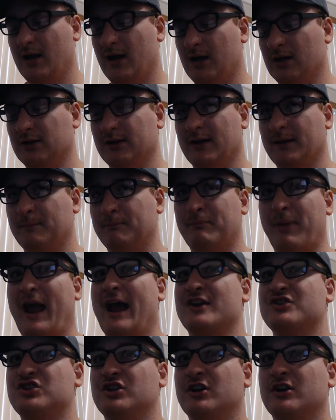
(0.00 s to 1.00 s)
are, like,
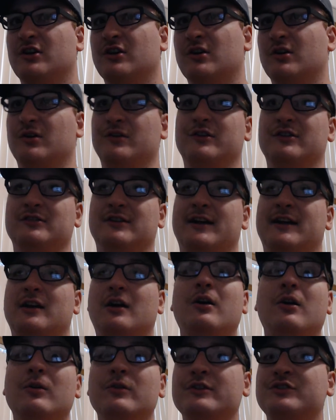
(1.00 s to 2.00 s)
bashing her, or they're like,
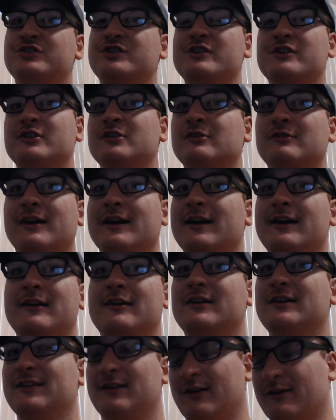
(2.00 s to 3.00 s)
oh, she's
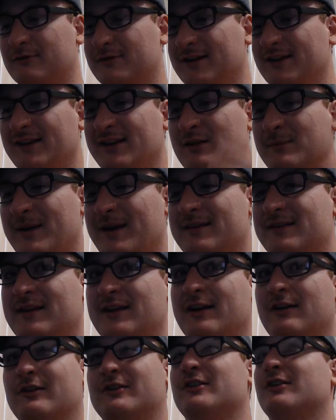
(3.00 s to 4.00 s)
a really amazing
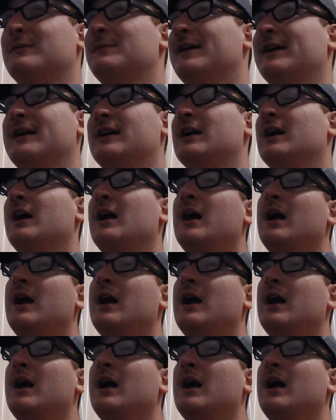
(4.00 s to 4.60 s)
character. I'm like,